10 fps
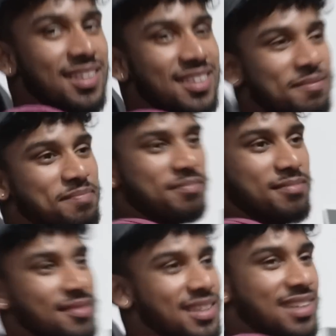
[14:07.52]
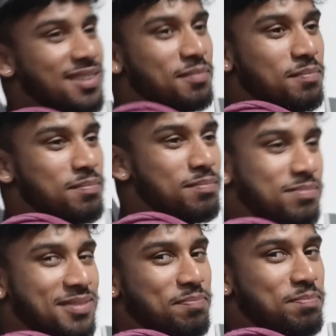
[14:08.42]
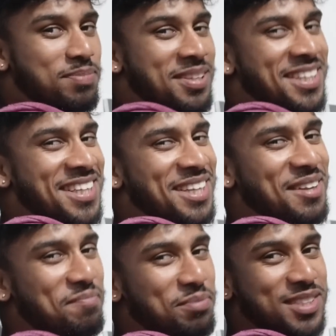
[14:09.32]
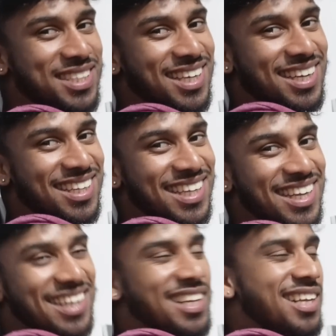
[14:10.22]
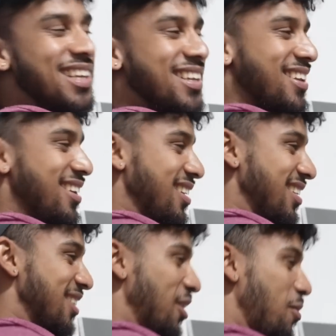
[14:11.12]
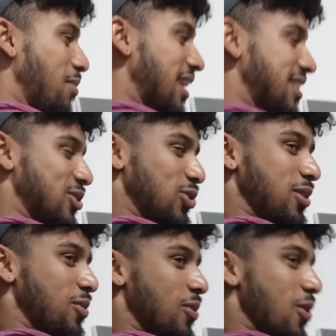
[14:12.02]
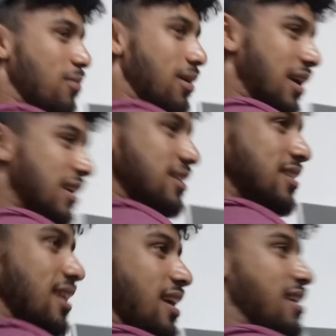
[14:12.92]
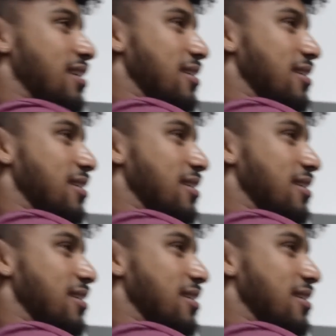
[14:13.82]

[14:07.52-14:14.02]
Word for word: Bro, it's a big skiff. Pussy mm. No, but it's good to walk, bro. and